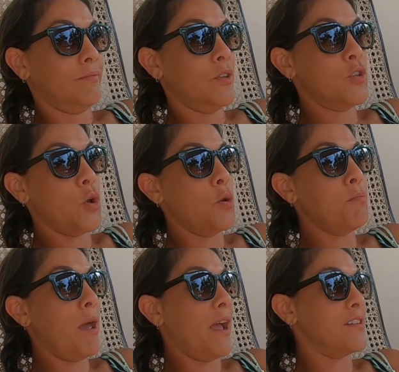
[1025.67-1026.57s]
Don't
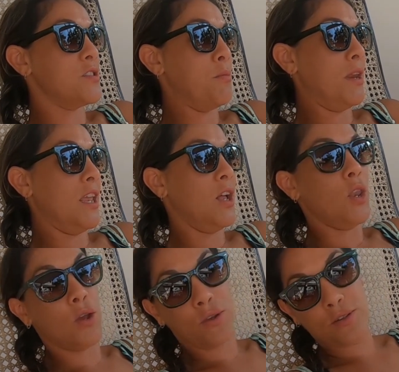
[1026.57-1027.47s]
pack so many
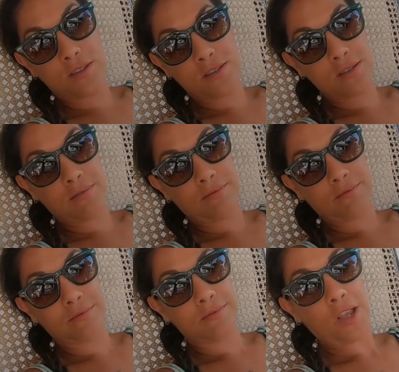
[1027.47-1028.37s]
clothes.
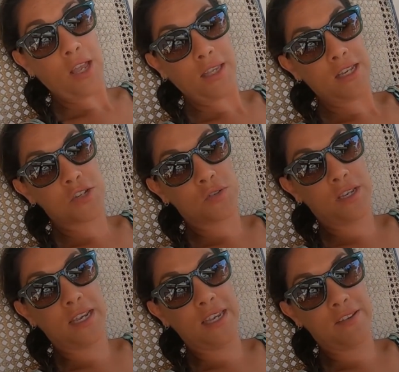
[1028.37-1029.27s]
I
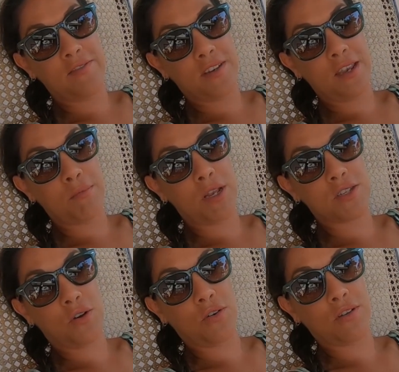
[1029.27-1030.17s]
literally lived in my
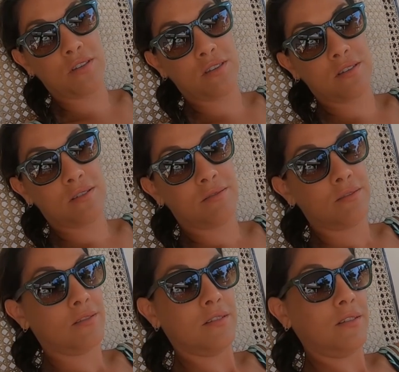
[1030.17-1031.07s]
togs
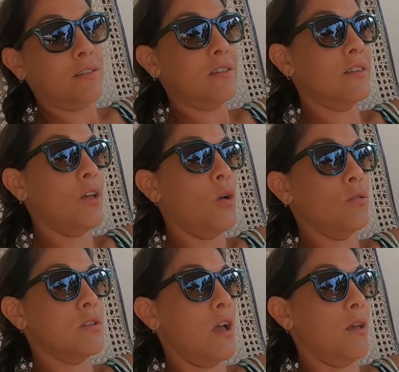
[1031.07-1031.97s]
the whole
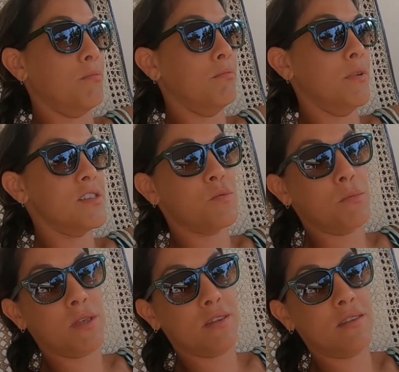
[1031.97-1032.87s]
time, my
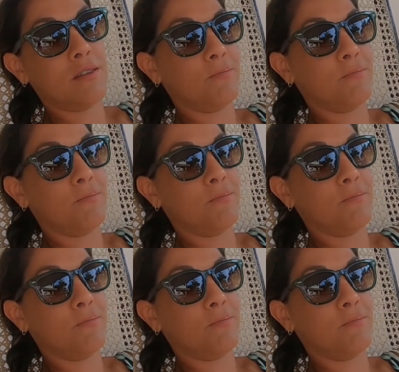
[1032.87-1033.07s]
swimmers.